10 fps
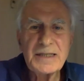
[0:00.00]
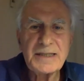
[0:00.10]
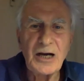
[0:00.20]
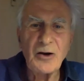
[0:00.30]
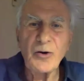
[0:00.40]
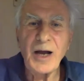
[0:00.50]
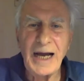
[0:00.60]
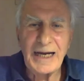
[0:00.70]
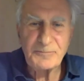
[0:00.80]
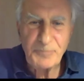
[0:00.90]
So
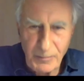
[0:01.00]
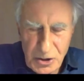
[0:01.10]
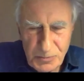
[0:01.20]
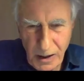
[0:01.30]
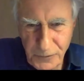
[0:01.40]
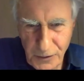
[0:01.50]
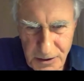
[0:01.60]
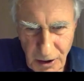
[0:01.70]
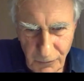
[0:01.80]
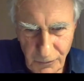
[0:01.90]
I had published my
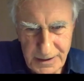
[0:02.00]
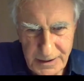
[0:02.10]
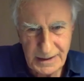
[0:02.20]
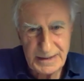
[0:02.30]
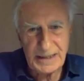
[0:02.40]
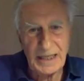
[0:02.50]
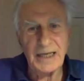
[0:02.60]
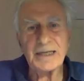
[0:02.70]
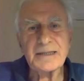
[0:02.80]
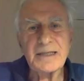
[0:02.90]
first novel in
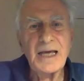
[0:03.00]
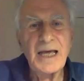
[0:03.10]
68,